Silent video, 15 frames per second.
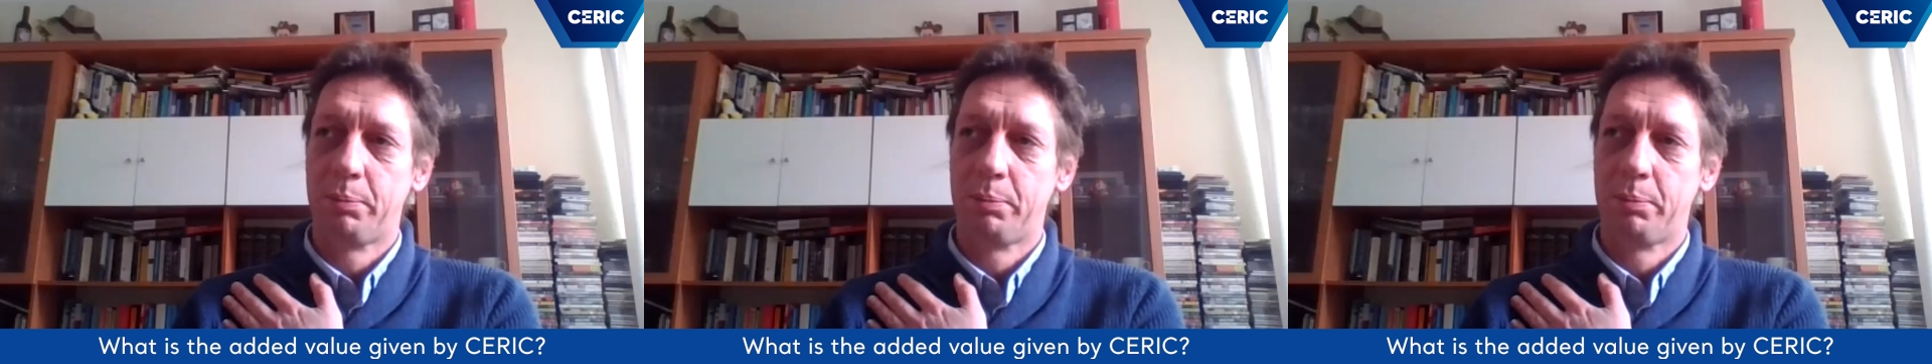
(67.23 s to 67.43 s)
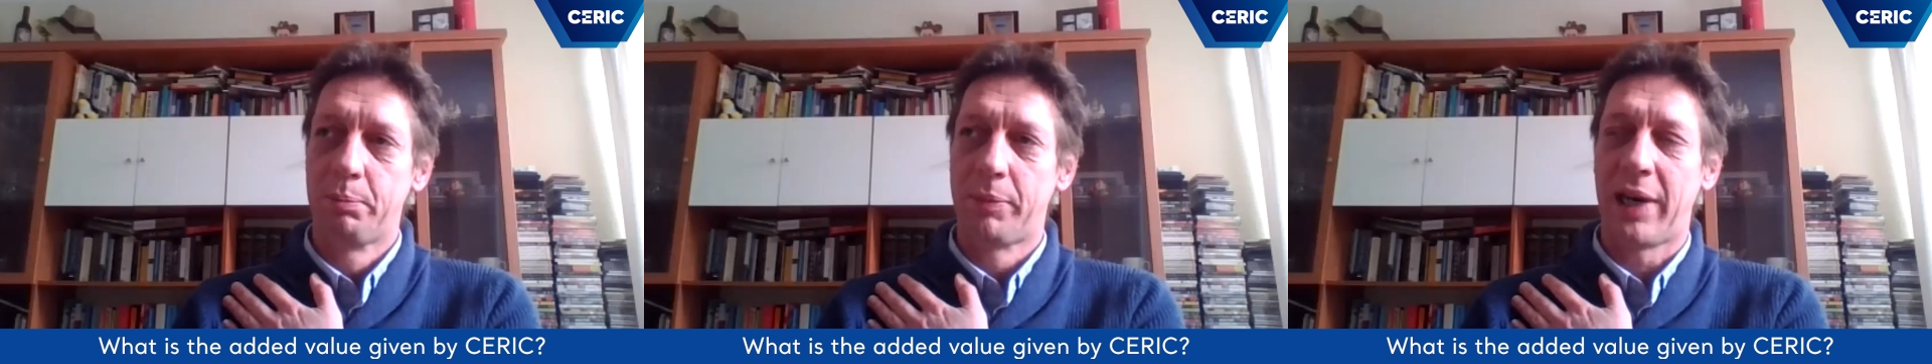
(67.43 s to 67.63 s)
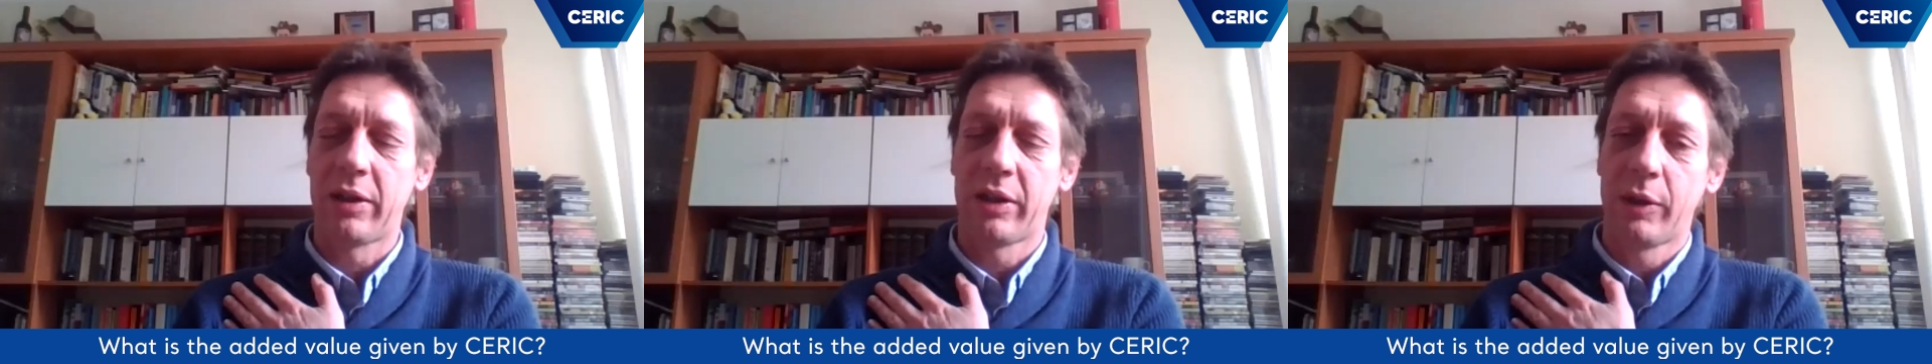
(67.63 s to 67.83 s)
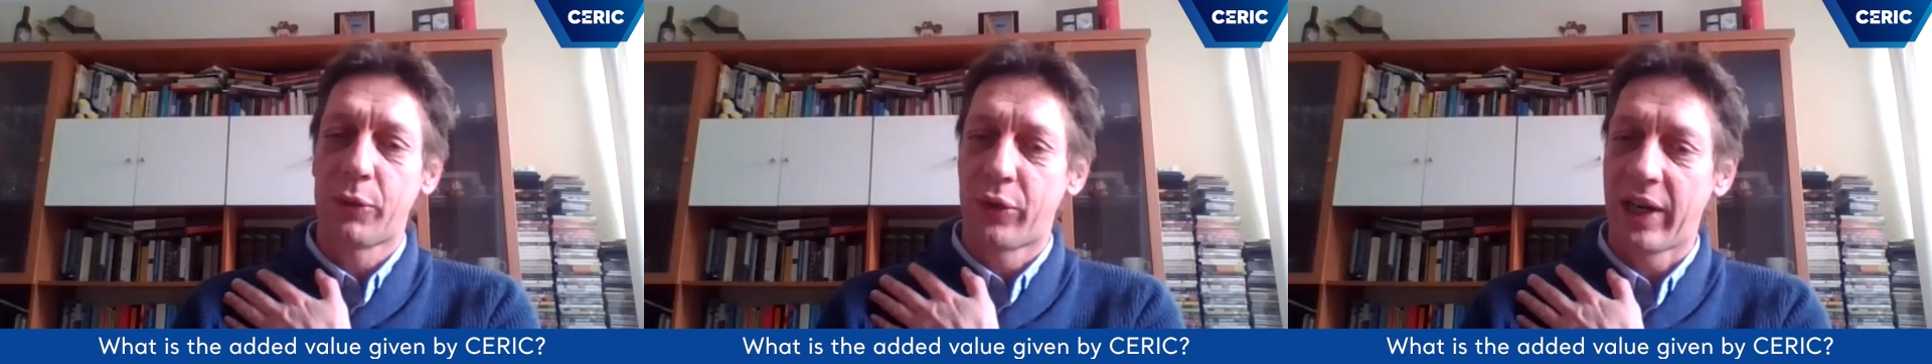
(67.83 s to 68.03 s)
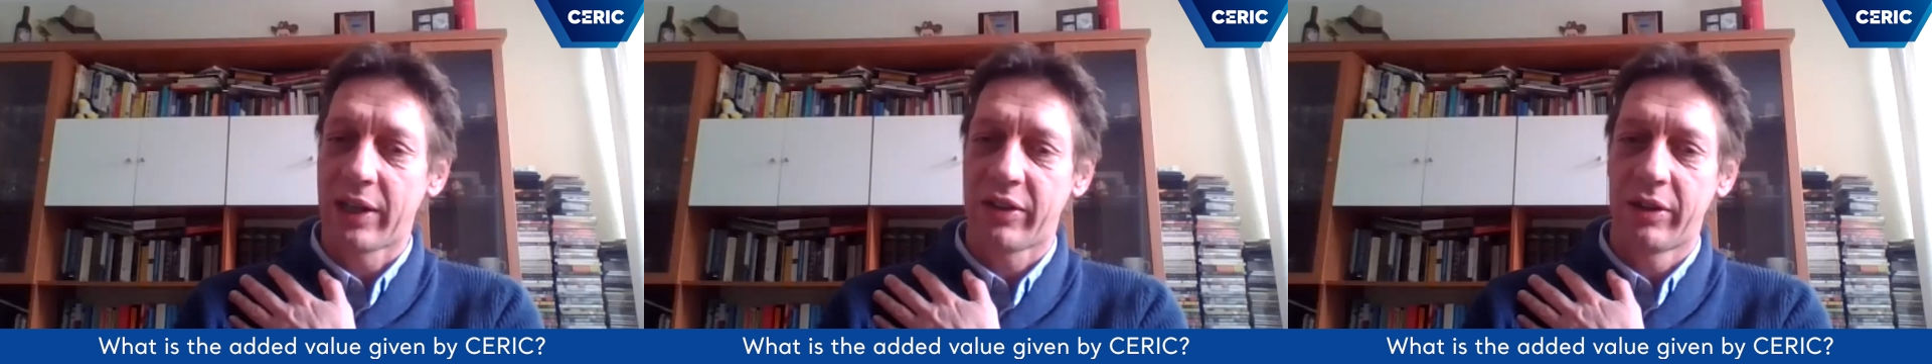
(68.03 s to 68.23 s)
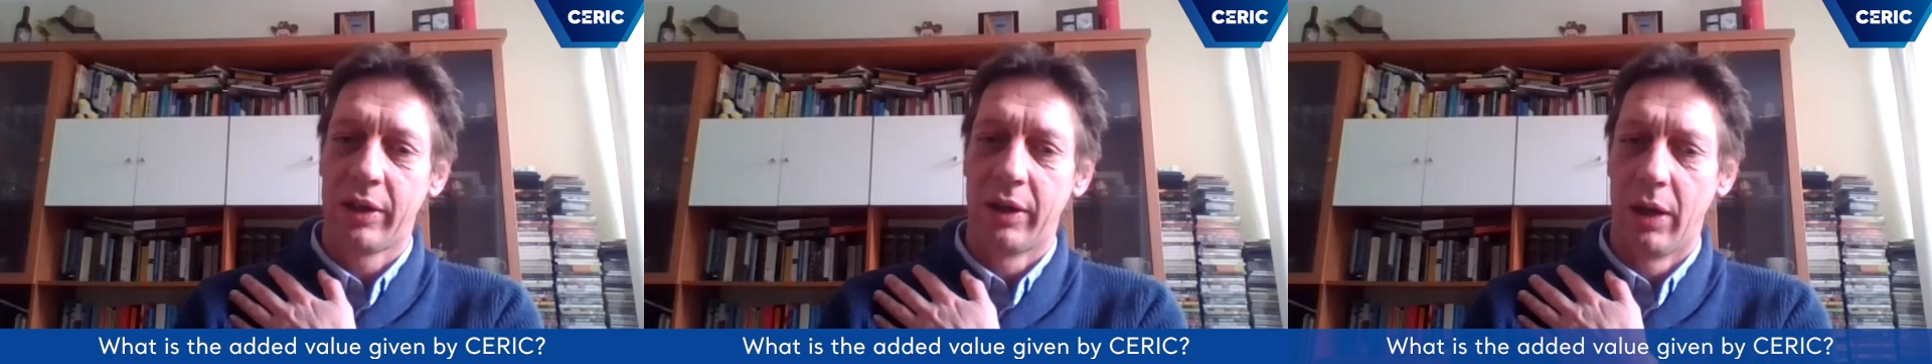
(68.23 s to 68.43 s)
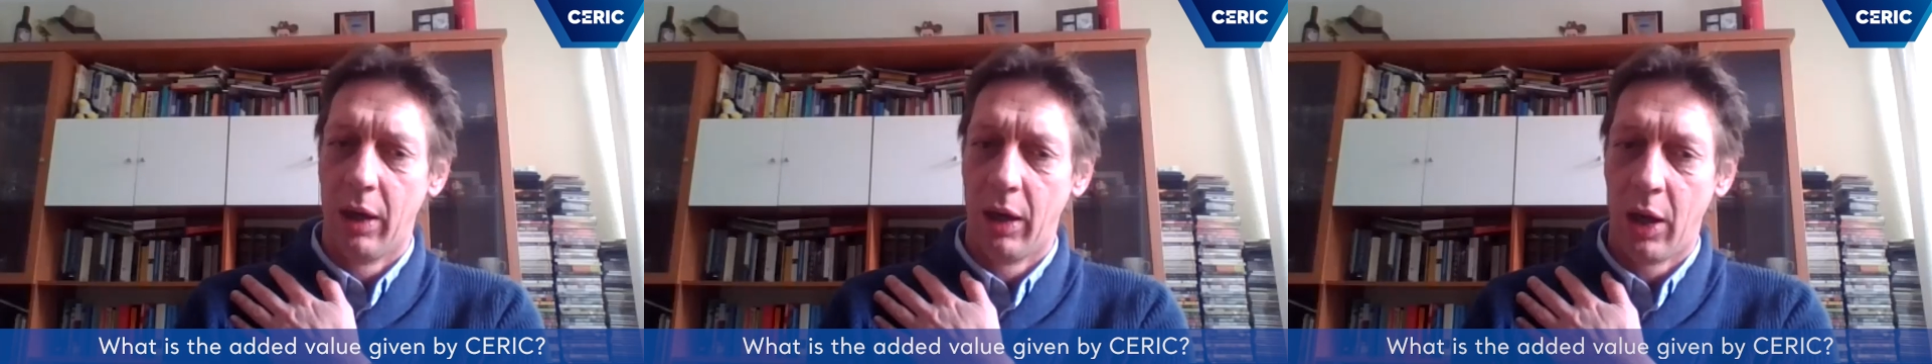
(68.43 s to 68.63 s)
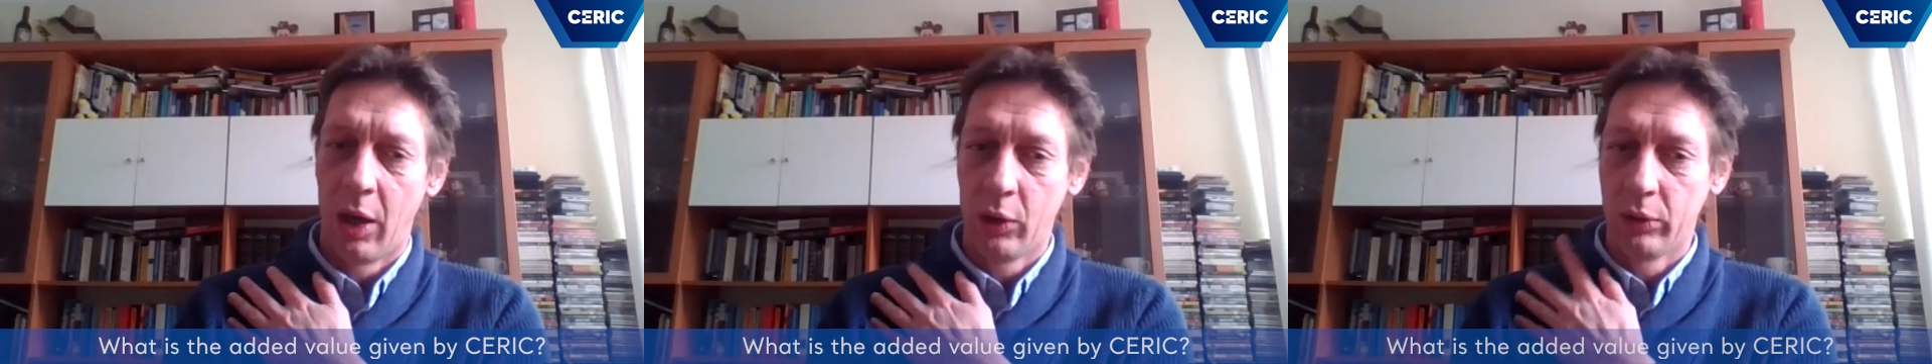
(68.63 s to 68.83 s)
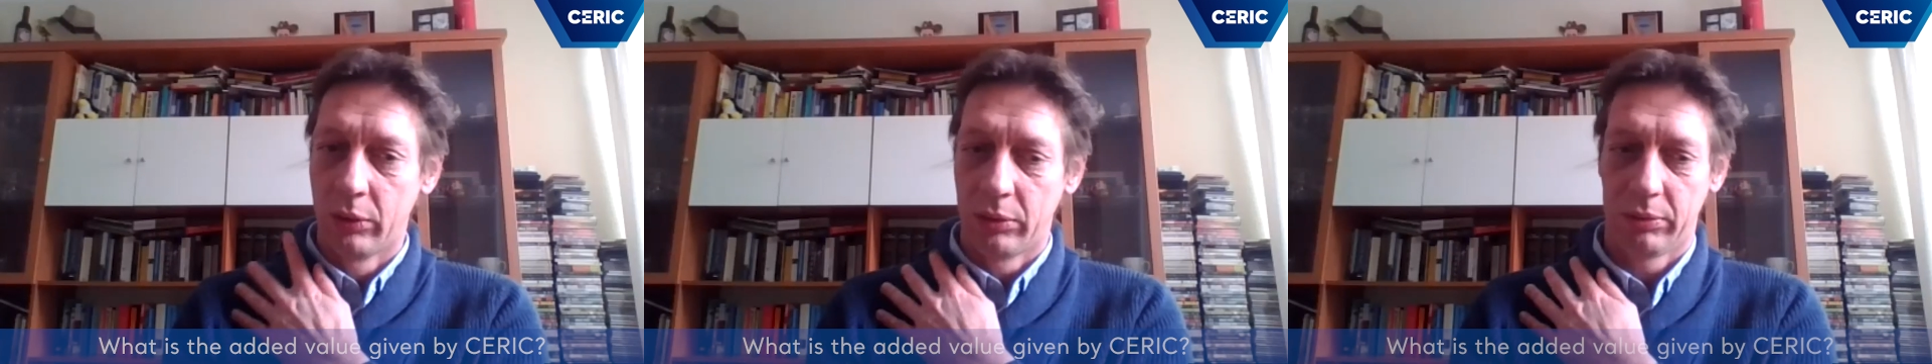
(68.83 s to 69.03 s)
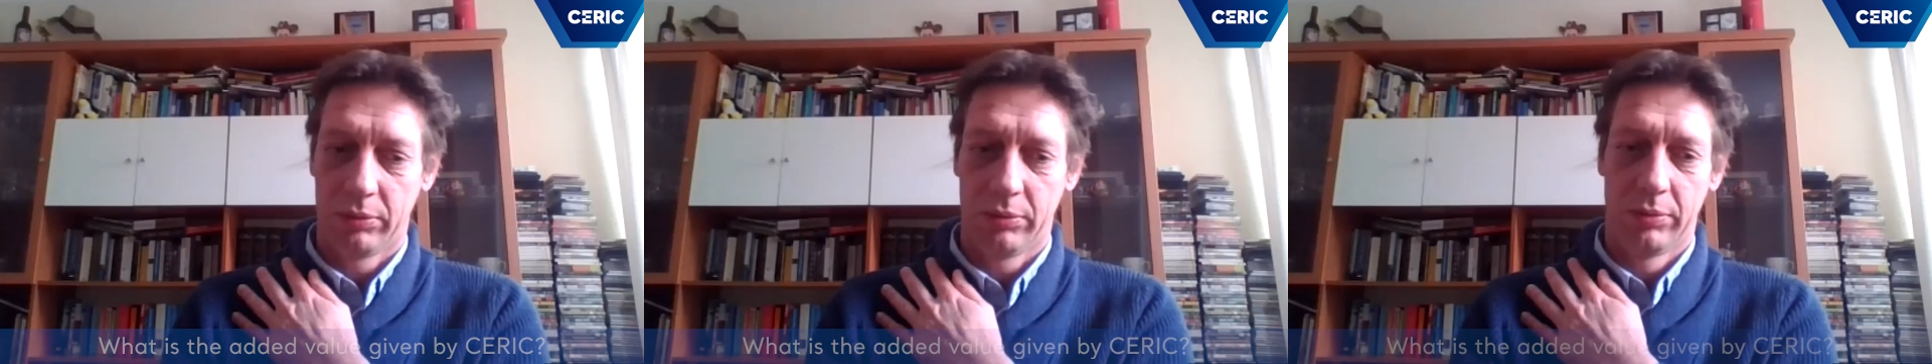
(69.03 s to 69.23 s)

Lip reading: powder diffraction alone